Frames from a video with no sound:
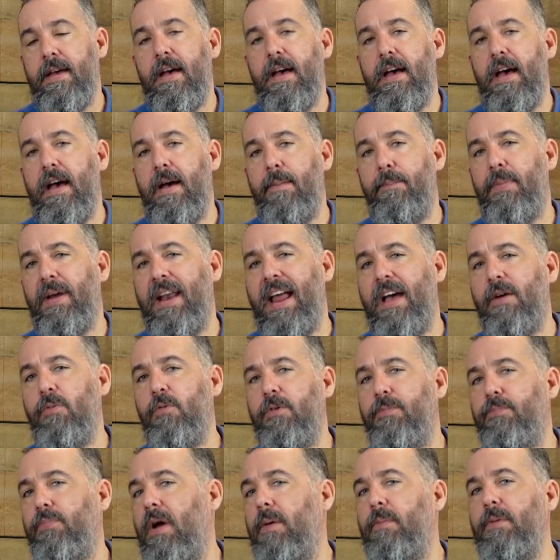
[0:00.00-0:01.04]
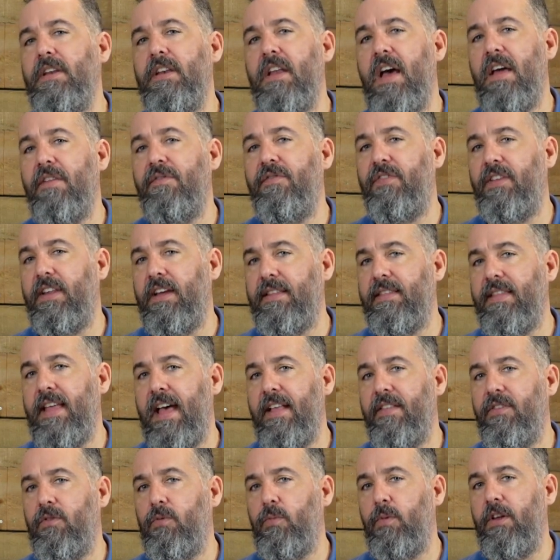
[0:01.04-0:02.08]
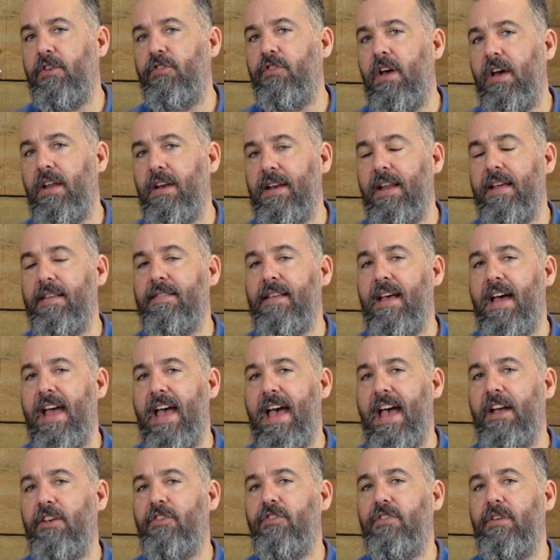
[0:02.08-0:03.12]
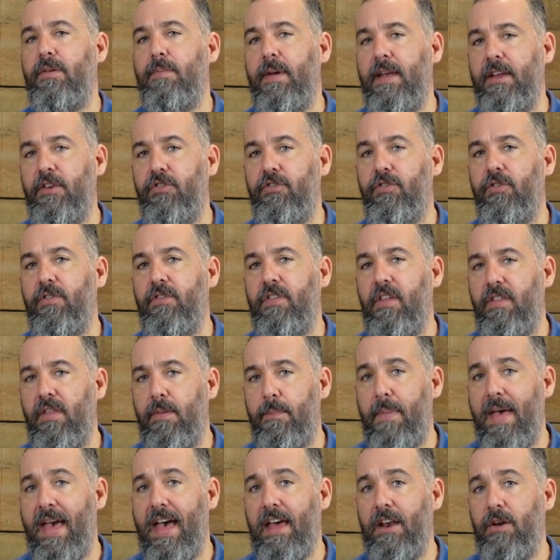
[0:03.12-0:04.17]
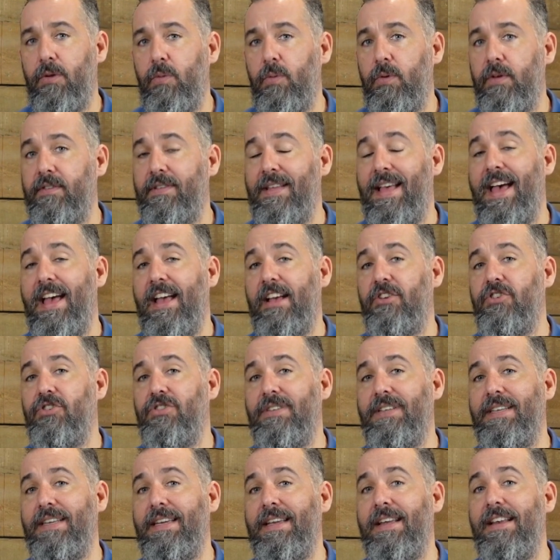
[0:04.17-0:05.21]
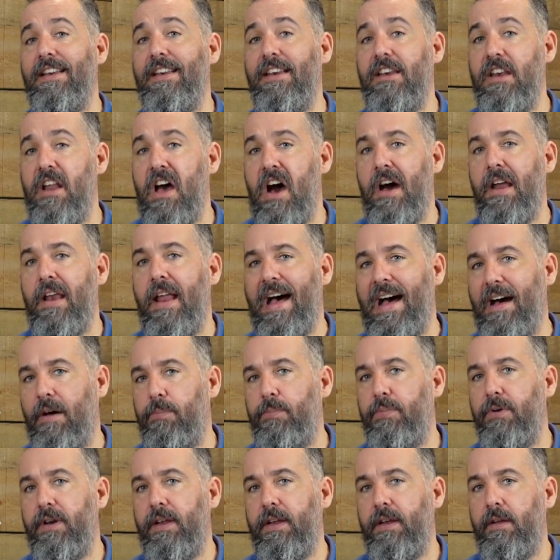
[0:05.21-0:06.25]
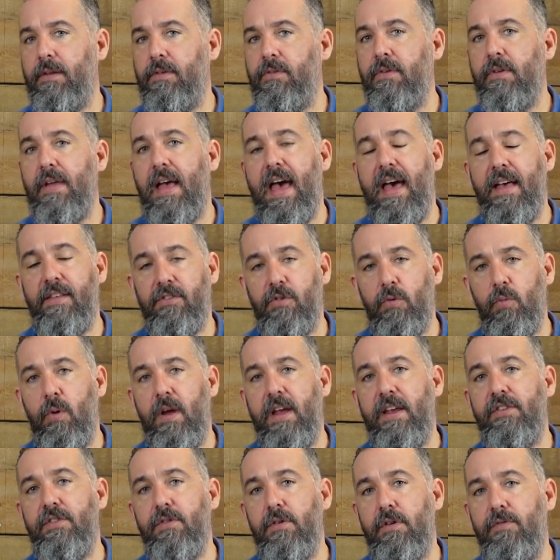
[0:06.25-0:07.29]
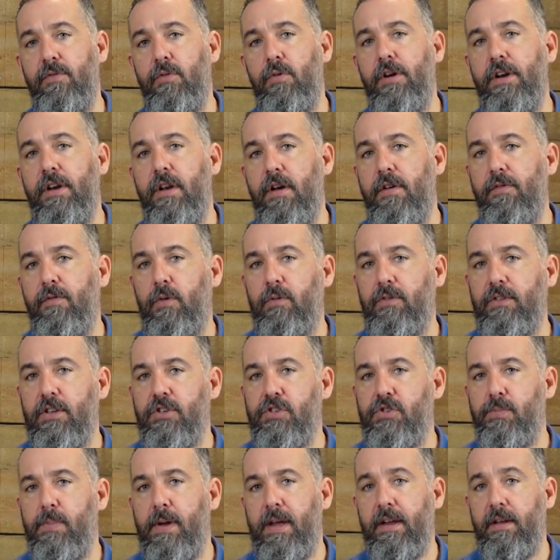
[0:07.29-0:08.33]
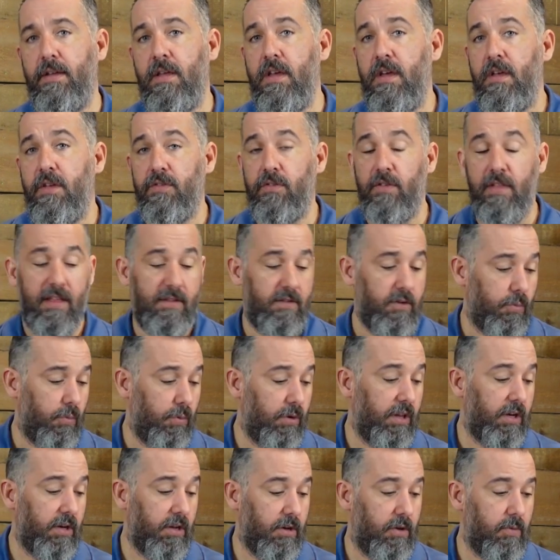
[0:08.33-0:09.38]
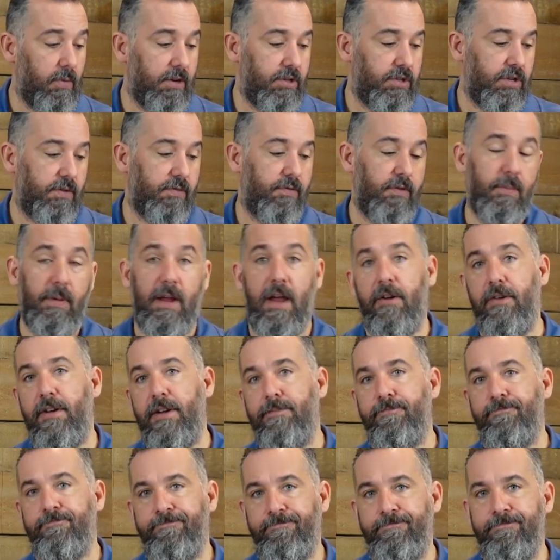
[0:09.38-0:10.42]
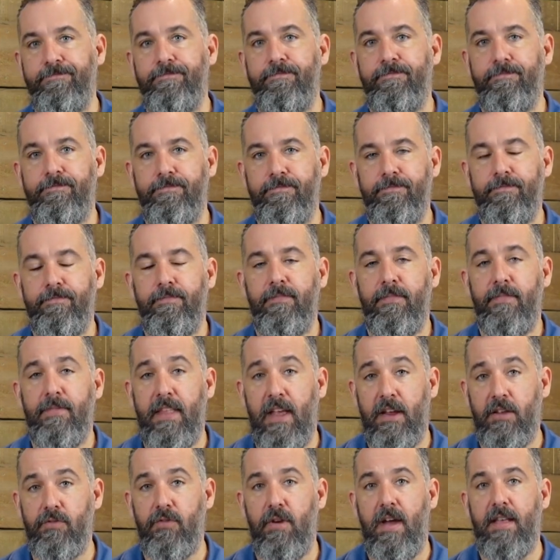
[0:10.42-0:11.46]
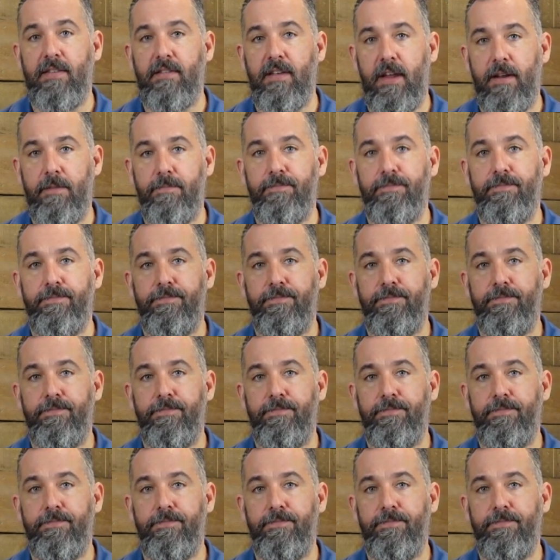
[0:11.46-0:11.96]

but I would probably not flick that switch unless I actually made sure that the panel was actually not outputting, as a way to avoid a voltage spike. So that's a really good question from Gary. Thanks for asking.